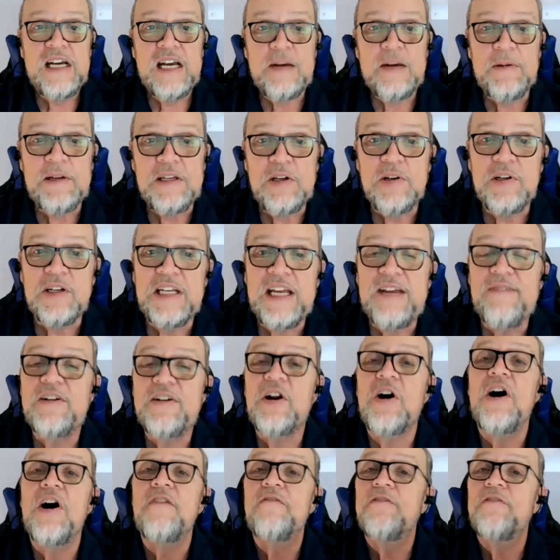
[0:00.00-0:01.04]
I mean, you can
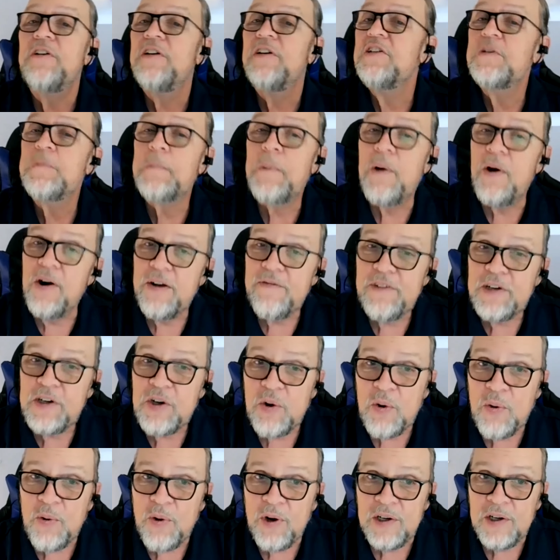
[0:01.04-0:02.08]
even offer it as part of a
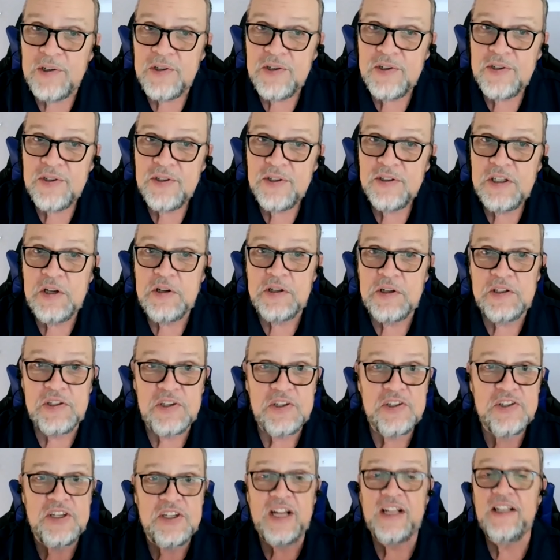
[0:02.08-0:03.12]
course. You can
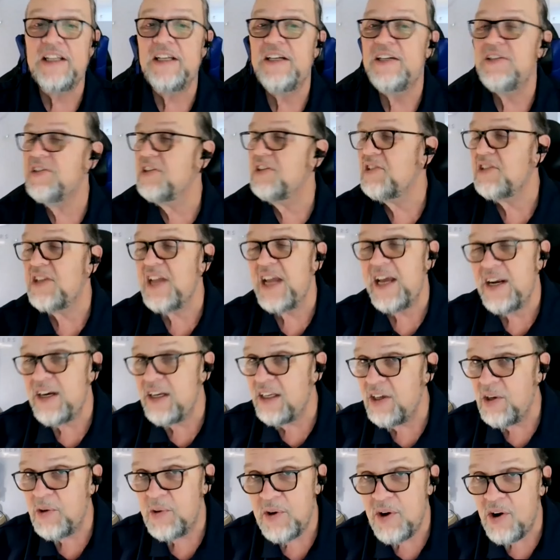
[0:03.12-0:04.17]
sell it as a
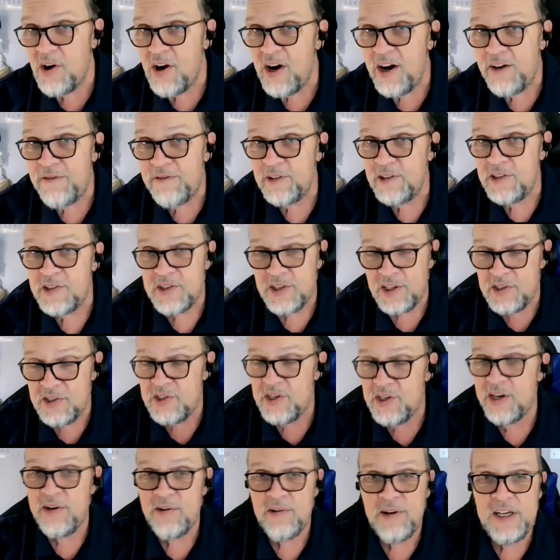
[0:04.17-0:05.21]
standalone offer and start
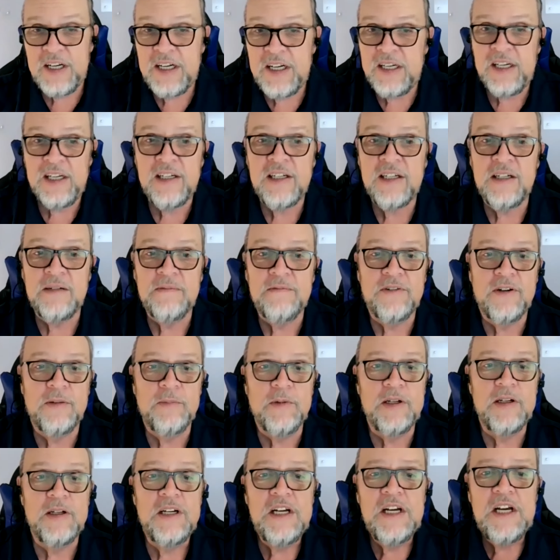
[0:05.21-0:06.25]
generating income from
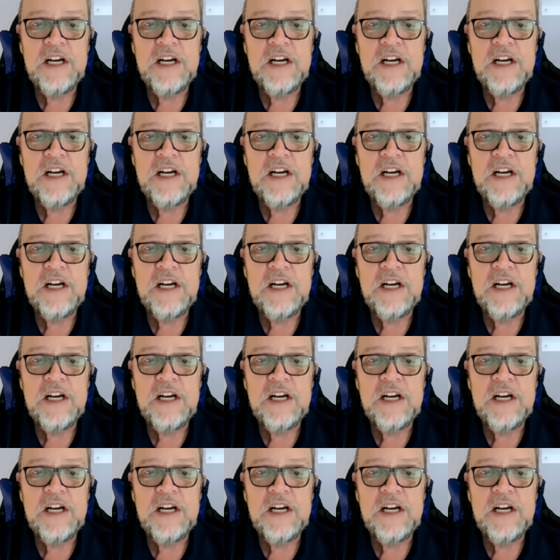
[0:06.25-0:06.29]
it.